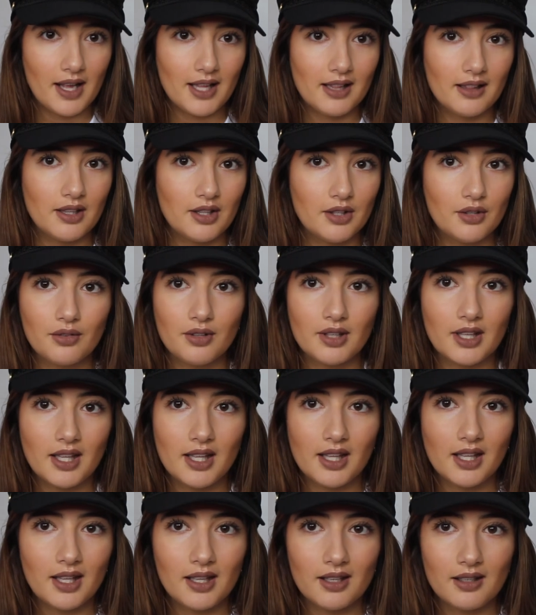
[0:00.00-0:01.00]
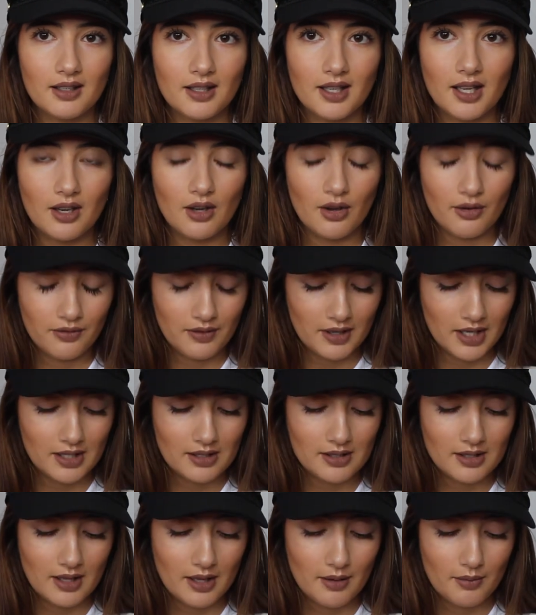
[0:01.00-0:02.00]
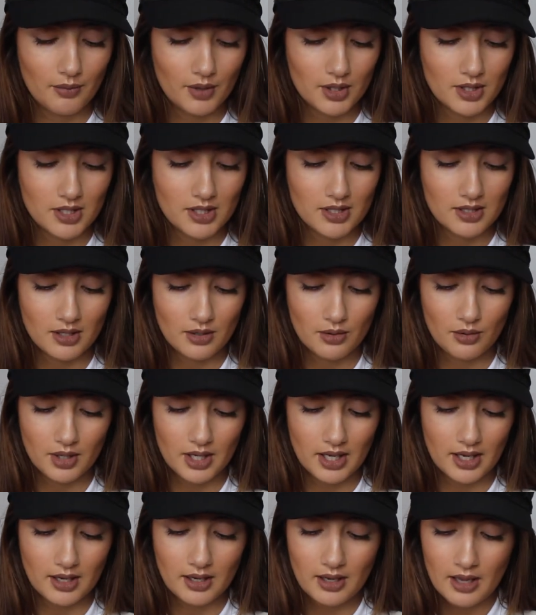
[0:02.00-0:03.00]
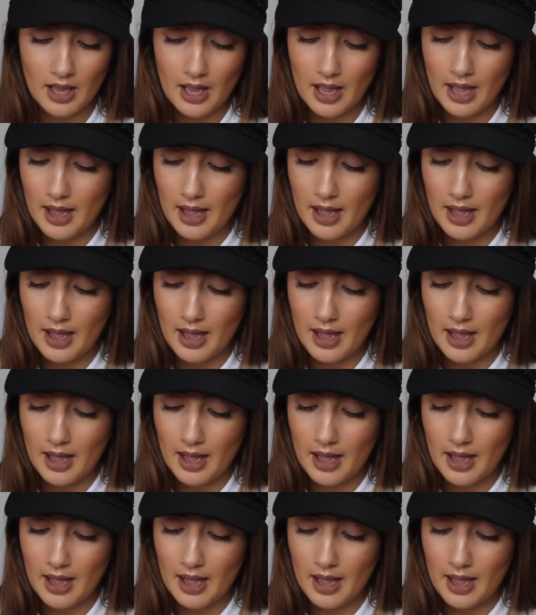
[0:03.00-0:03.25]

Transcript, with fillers: I literally cannot fit into them, which is annoying.